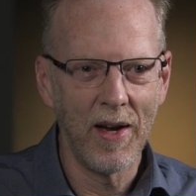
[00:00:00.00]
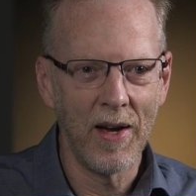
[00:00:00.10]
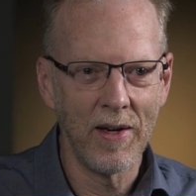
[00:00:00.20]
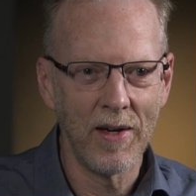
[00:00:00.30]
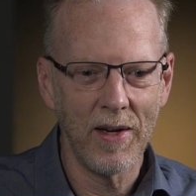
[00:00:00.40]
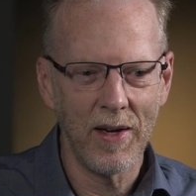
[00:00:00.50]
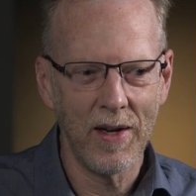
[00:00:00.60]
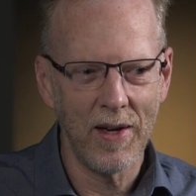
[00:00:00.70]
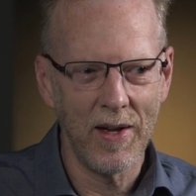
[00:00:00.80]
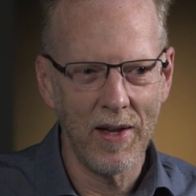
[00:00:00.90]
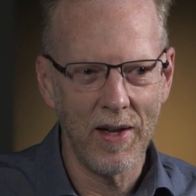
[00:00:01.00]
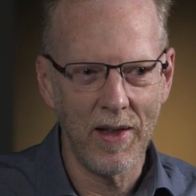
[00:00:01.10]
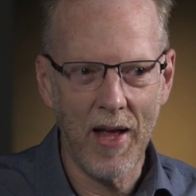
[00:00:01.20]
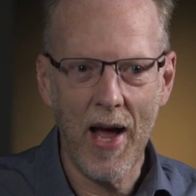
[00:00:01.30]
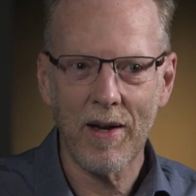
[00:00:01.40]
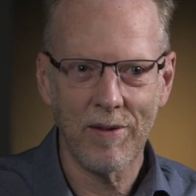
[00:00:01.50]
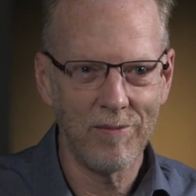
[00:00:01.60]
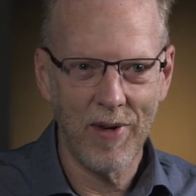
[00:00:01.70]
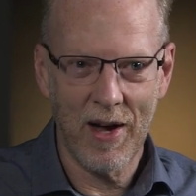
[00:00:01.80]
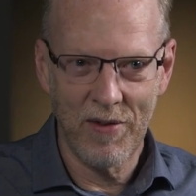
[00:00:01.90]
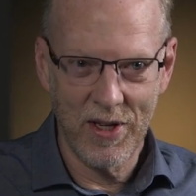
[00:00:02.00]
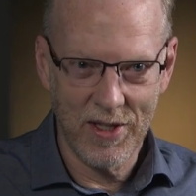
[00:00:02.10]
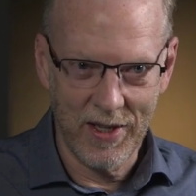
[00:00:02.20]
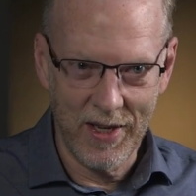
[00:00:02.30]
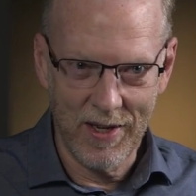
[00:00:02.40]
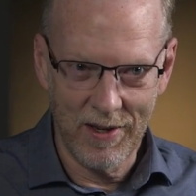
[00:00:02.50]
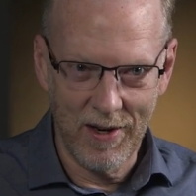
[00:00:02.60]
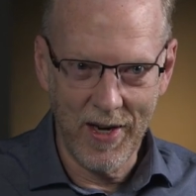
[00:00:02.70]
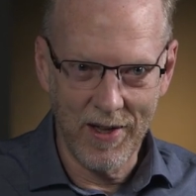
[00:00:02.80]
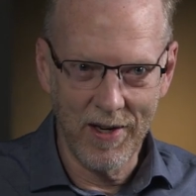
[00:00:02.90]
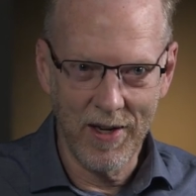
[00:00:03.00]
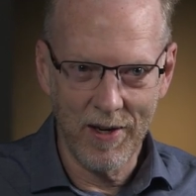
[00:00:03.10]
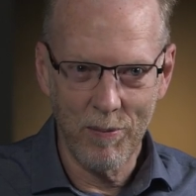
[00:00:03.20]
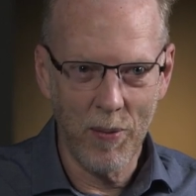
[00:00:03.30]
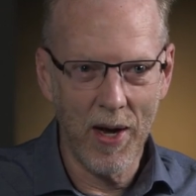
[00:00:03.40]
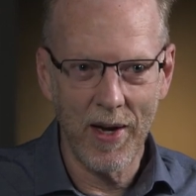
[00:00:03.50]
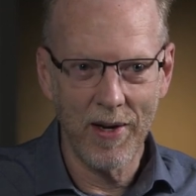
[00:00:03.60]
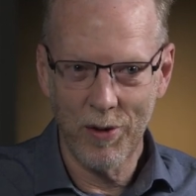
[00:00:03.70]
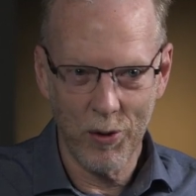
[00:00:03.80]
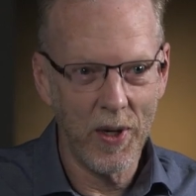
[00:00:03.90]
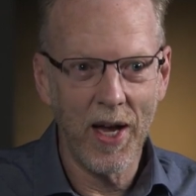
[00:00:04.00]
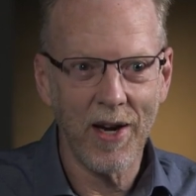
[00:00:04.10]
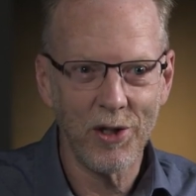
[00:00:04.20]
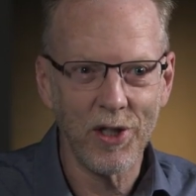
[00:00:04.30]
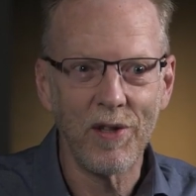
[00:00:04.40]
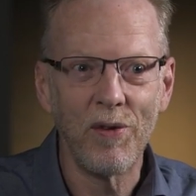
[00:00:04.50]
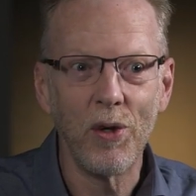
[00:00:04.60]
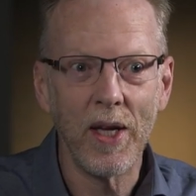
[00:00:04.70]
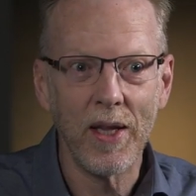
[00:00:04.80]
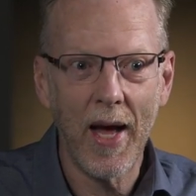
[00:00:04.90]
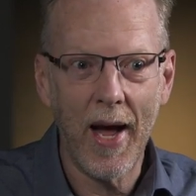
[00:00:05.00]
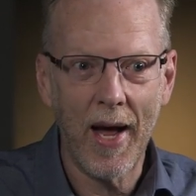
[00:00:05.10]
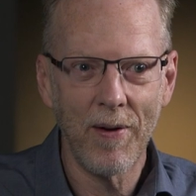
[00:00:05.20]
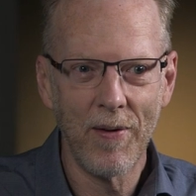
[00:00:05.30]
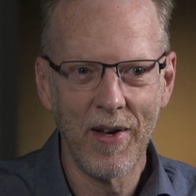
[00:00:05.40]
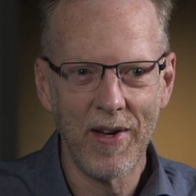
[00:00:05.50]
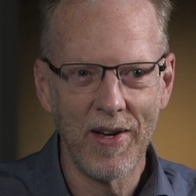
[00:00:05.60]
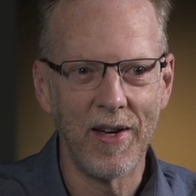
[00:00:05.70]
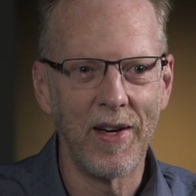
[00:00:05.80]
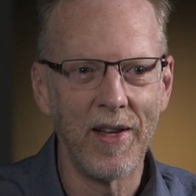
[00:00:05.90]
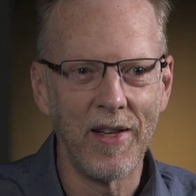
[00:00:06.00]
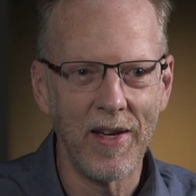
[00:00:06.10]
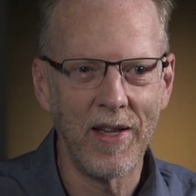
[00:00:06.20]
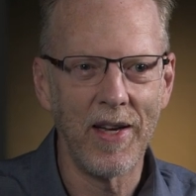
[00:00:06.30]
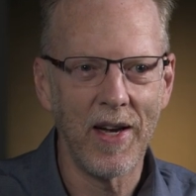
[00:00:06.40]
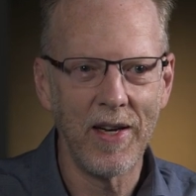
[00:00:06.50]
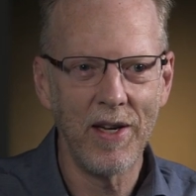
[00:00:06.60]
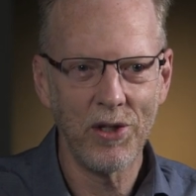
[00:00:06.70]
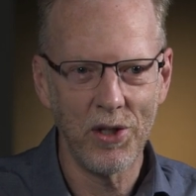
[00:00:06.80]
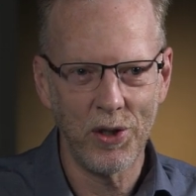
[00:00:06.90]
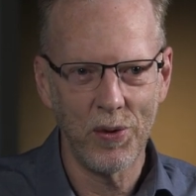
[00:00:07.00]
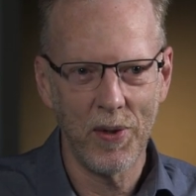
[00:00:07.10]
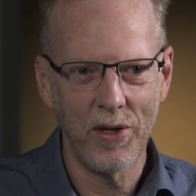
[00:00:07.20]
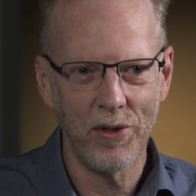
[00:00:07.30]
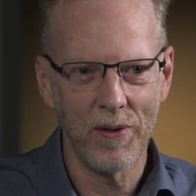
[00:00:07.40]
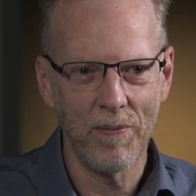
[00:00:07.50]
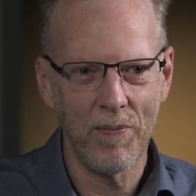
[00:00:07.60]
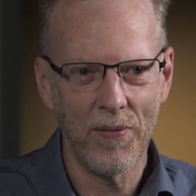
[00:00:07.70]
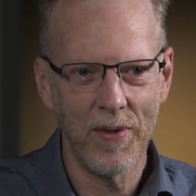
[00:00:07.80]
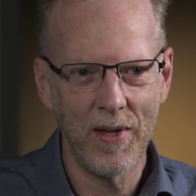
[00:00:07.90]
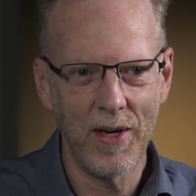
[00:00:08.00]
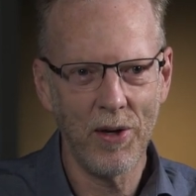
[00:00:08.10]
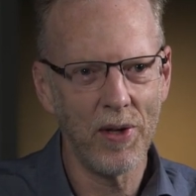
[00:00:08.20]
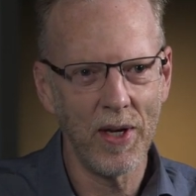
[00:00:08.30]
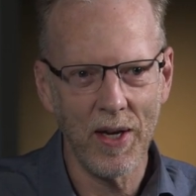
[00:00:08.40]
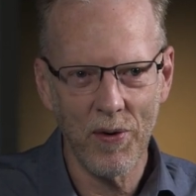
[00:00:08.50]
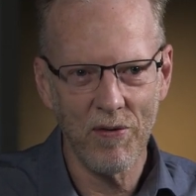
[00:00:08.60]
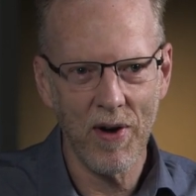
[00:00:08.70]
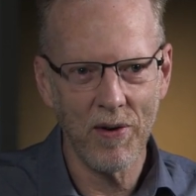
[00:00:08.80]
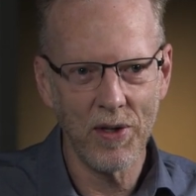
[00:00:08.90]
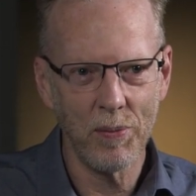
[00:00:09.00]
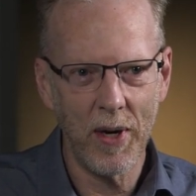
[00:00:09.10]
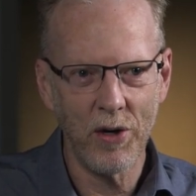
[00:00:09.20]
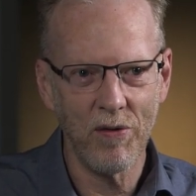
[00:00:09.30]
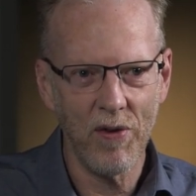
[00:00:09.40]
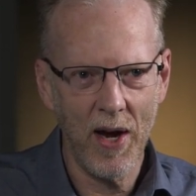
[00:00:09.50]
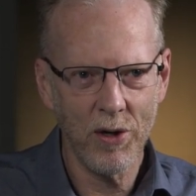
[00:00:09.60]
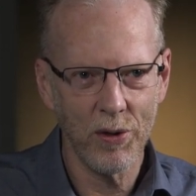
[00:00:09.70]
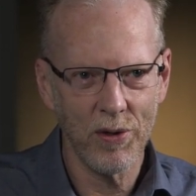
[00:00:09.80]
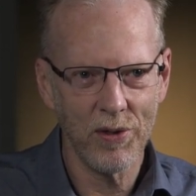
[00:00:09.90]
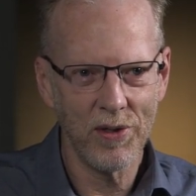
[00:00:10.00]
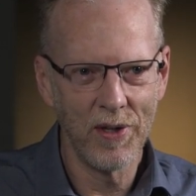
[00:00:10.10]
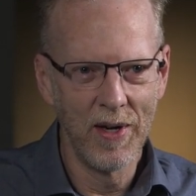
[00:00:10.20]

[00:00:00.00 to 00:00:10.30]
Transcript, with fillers: And that obviously lengthened it by 3x just if you did that in, mm-hmm. in, in the ideal situation. The other thing that we found is manufacturers,